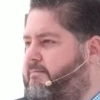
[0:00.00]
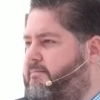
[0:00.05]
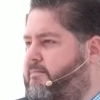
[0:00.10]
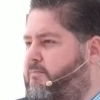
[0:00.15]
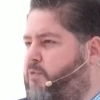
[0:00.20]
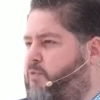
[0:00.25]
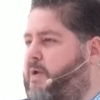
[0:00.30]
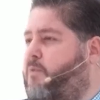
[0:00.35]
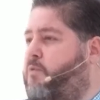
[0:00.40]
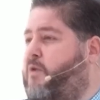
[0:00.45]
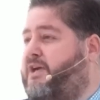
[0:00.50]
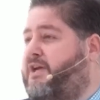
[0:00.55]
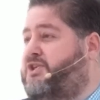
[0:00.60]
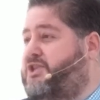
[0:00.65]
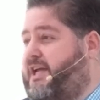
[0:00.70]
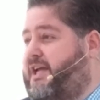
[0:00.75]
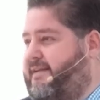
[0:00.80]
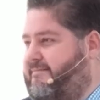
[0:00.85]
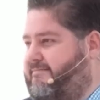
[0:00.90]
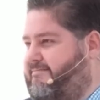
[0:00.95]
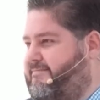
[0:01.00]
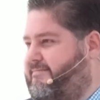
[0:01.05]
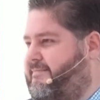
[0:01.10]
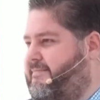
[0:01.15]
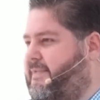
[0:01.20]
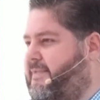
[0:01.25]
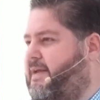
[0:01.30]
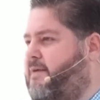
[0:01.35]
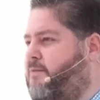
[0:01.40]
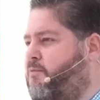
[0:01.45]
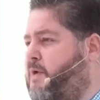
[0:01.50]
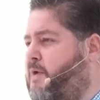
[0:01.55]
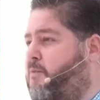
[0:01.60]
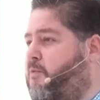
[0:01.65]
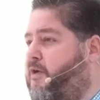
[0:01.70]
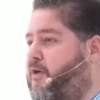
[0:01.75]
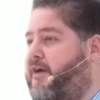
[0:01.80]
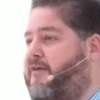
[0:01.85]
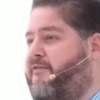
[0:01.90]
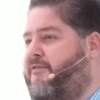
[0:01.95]
We wish it. We
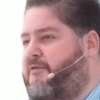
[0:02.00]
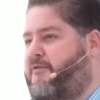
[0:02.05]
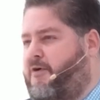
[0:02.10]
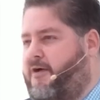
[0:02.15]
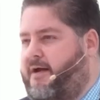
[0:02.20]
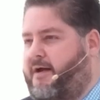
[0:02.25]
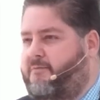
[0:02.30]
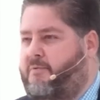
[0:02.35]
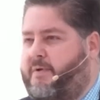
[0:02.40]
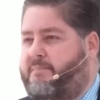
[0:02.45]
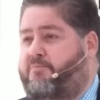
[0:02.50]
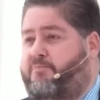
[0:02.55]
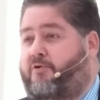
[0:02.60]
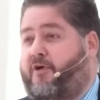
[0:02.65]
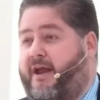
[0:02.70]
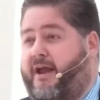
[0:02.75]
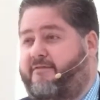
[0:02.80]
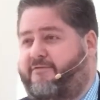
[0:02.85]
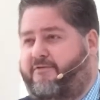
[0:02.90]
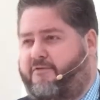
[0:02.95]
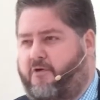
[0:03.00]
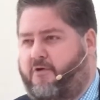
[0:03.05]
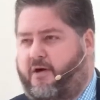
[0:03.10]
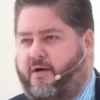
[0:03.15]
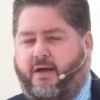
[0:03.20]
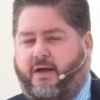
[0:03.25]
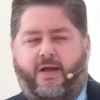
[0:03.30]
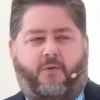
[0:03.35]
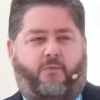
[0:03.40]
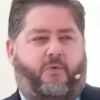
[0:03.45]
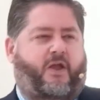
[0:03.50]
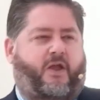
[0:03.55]
work for it. We pray for it. We